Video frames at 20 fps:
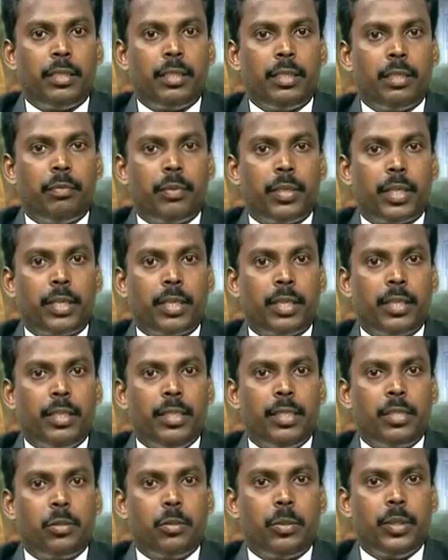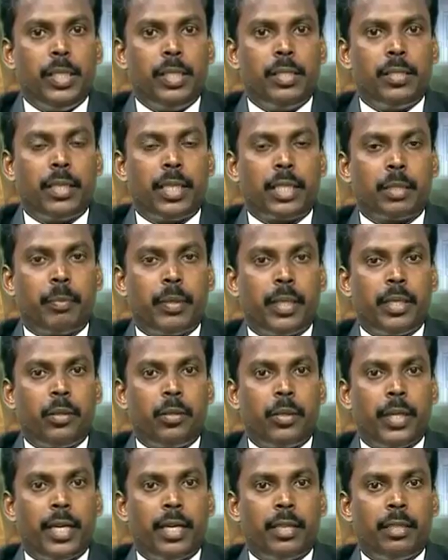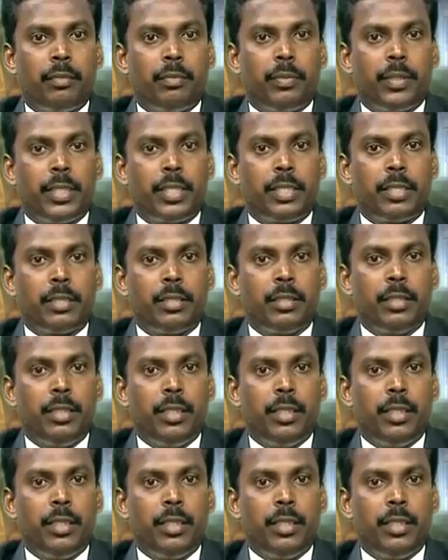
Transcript: then further these two e's are expanded to identifiers